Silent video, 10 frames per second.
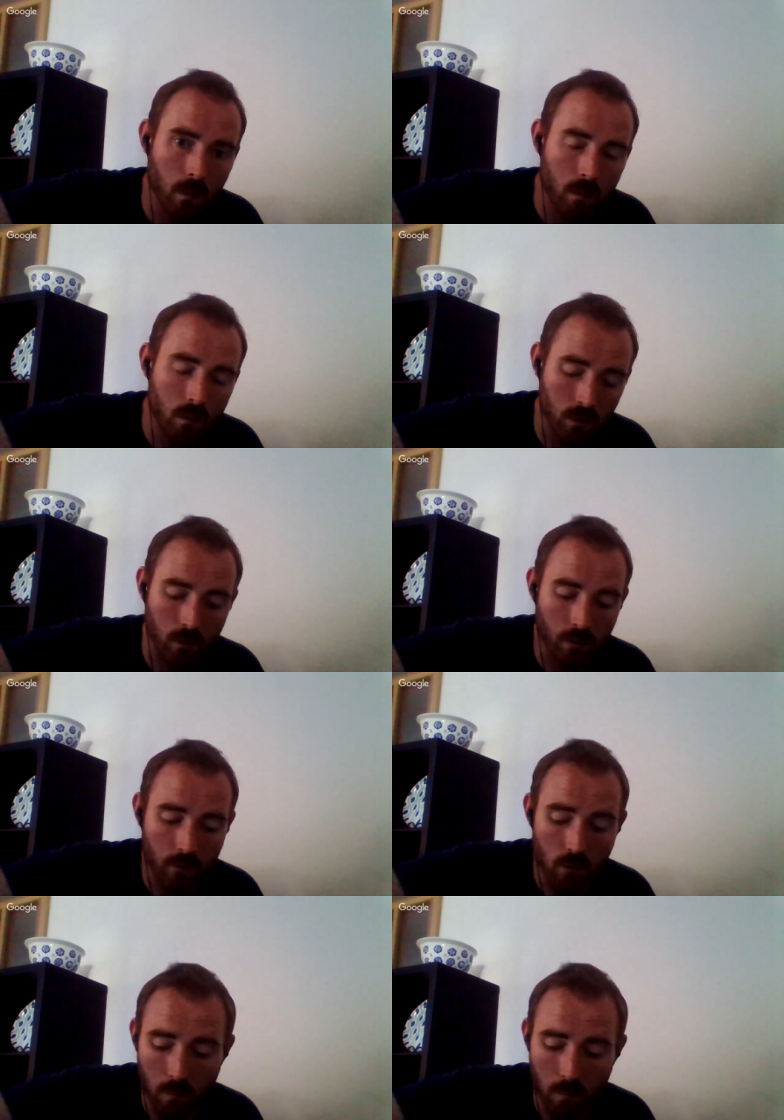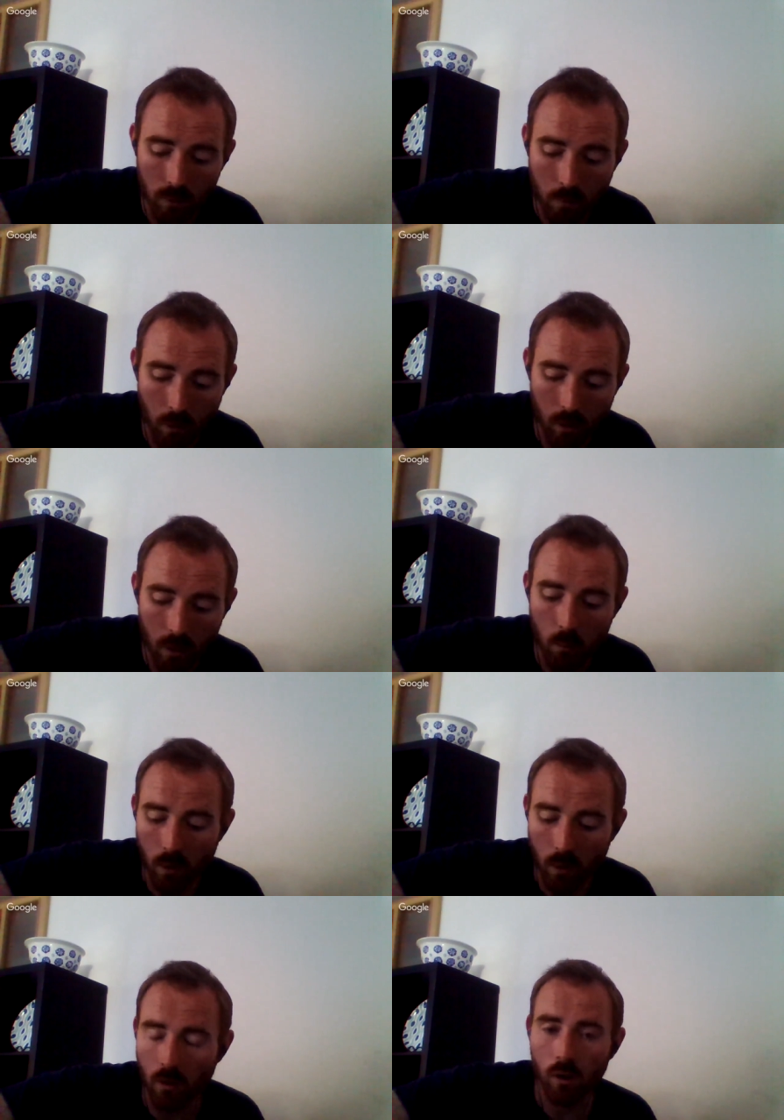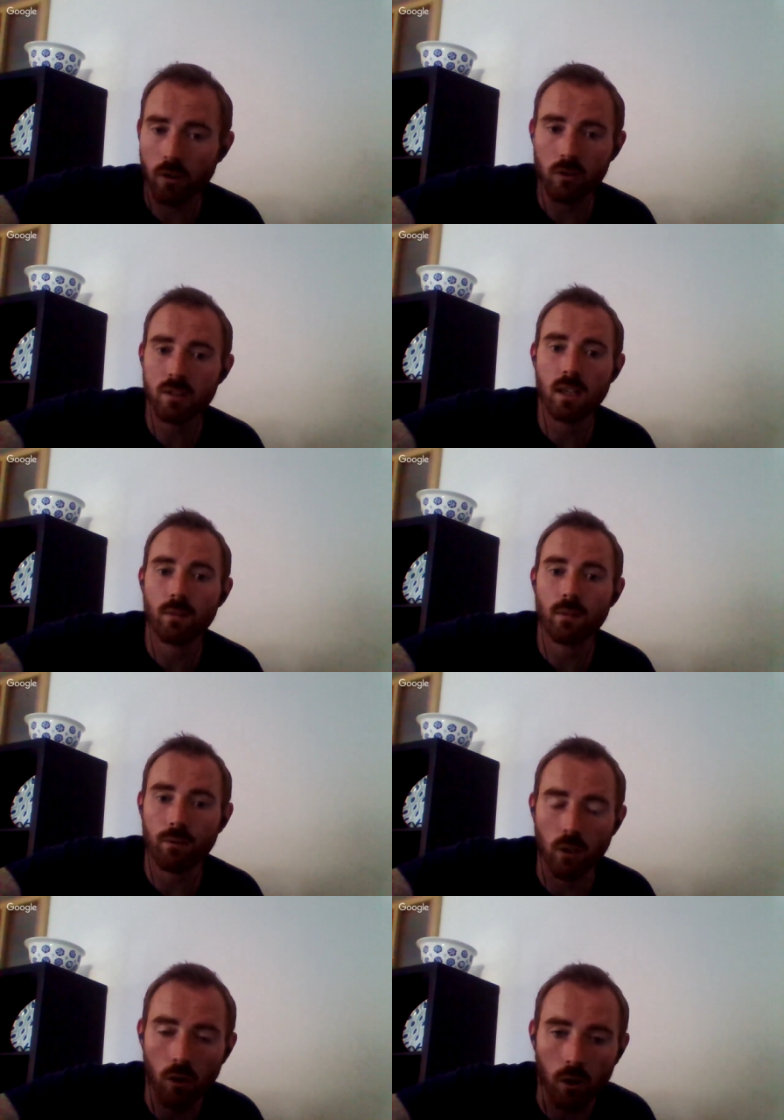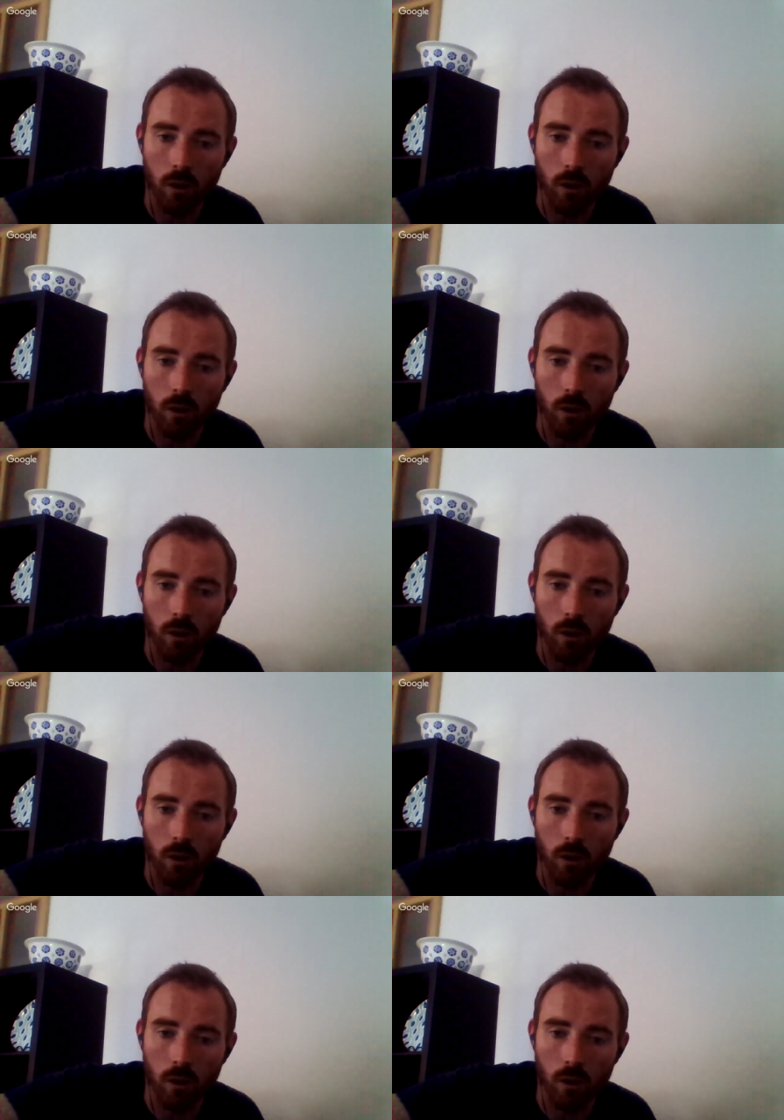So if you can put the ball in where the hooker doesn't even have to hook,